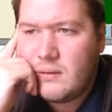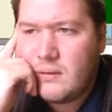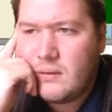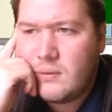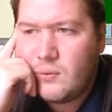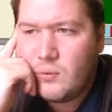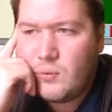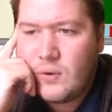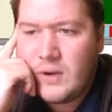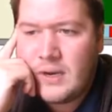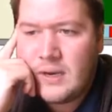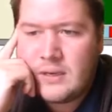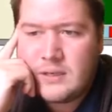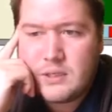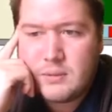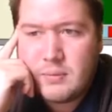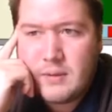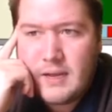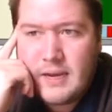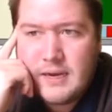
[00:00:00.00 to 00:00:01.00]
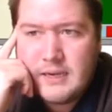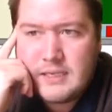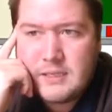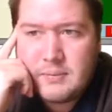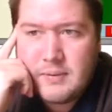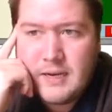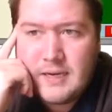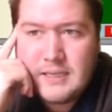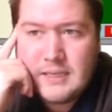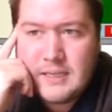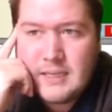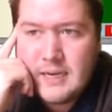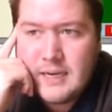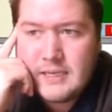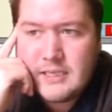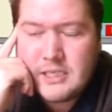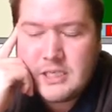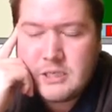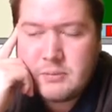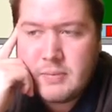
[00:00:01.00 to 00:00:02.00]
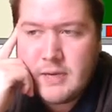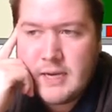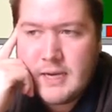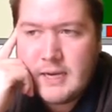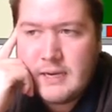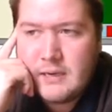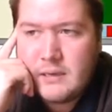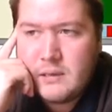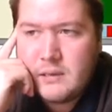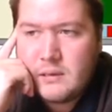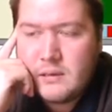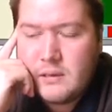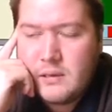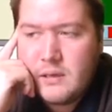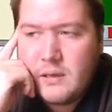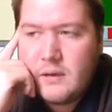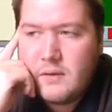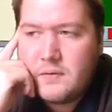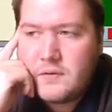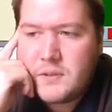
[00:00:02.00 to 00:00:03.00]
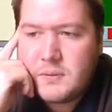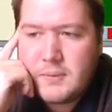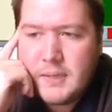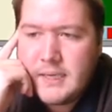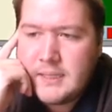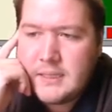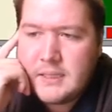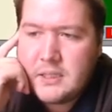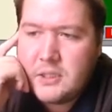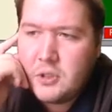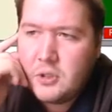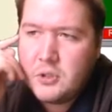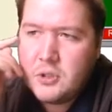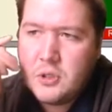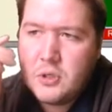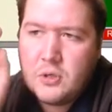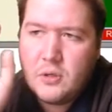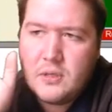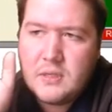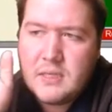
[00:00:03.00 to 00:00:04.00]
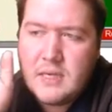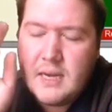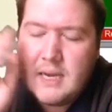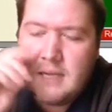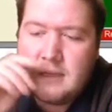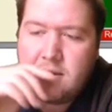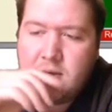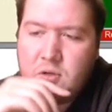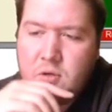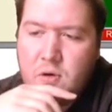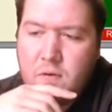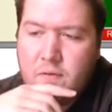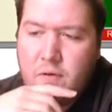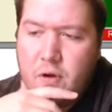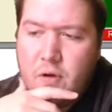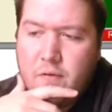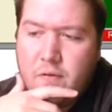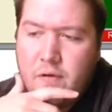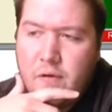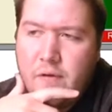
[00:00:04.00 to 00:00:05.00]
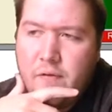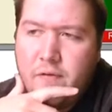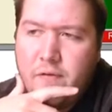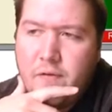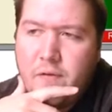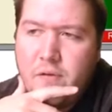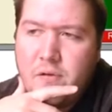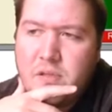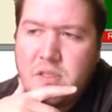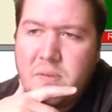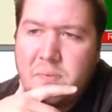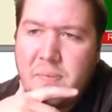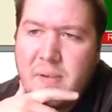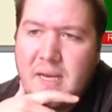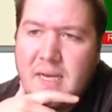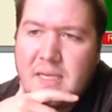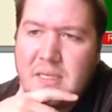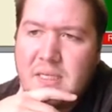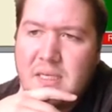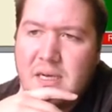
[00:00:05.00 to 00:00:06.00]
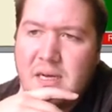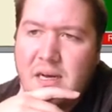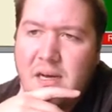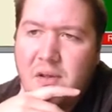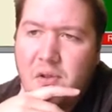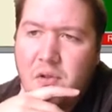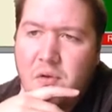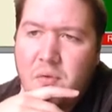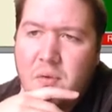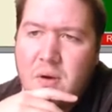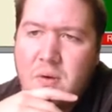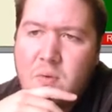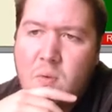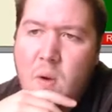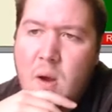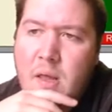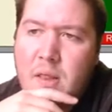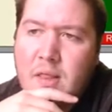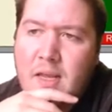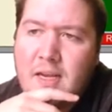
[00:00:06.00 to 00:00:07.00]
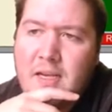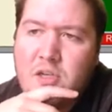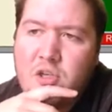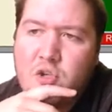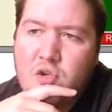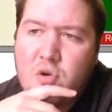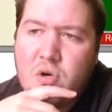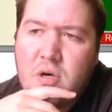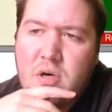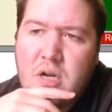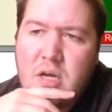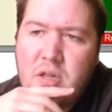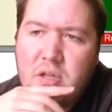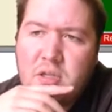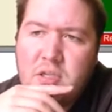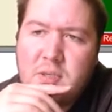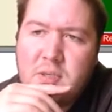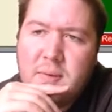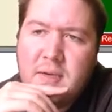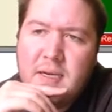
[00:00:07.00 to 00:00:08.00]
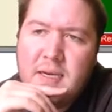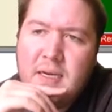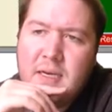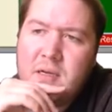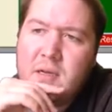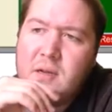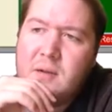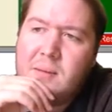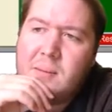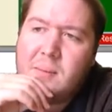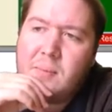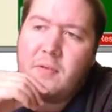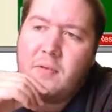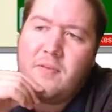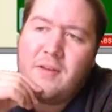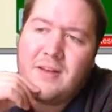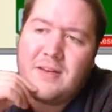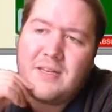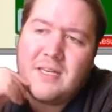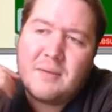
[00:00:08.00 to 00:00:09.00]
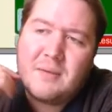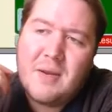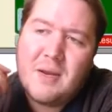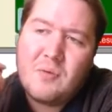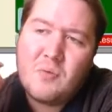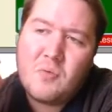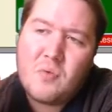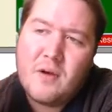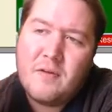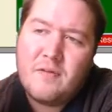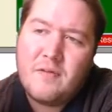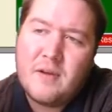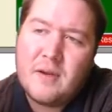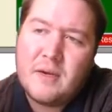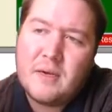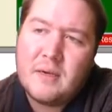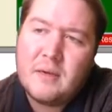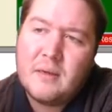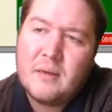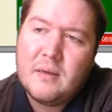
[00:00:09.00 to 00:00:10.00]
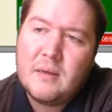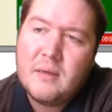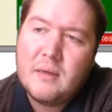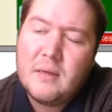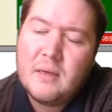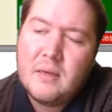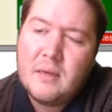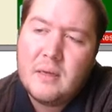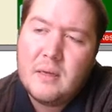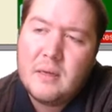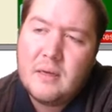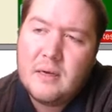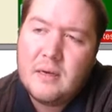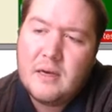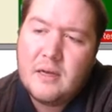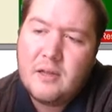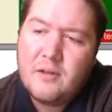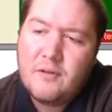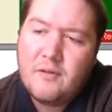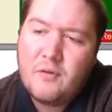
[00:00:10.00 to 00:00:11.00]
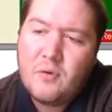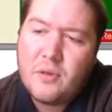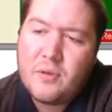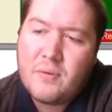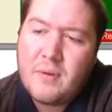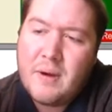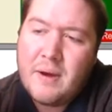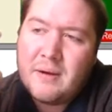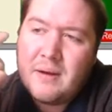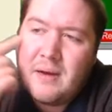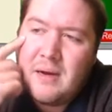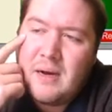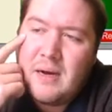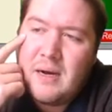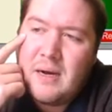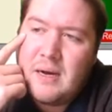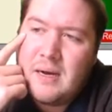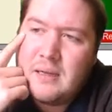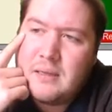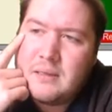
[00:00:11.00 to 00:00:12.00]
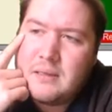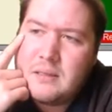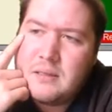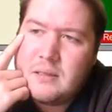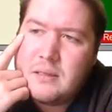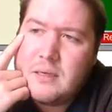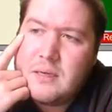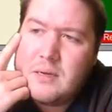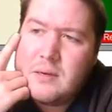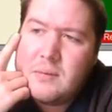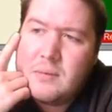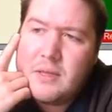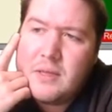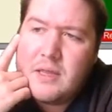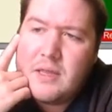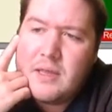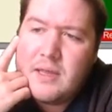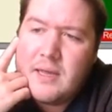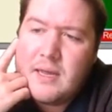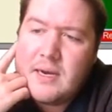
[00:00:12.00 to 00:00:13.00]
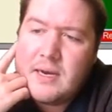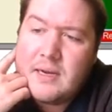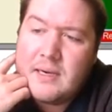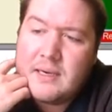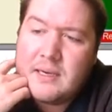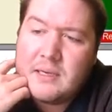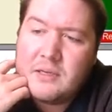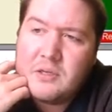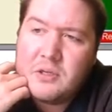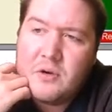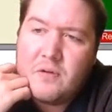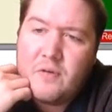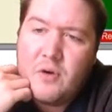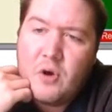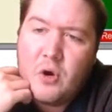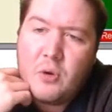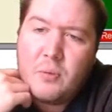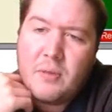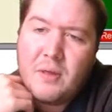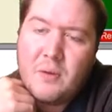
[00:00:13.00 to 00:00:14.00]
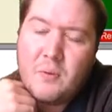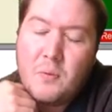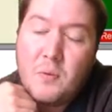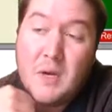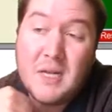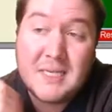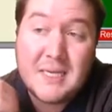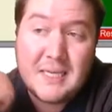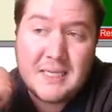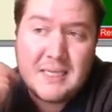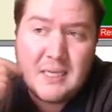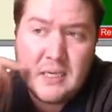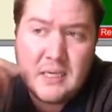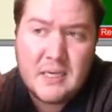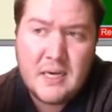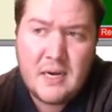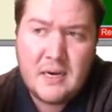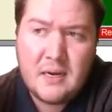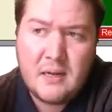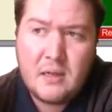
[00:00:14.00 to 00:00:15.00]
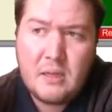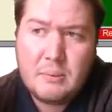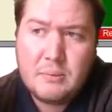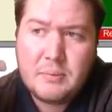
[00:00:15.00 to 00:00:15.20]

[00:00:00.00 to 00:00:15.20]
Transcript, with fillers: win and just play spade to the ace spade. If spades are 2 2, this hand's sort of over. If spades are 3 1, they can draw another spade, preventing me ruffing uh, the fourth round of hearts. But then I can sort of hope that West has the 10 of clubs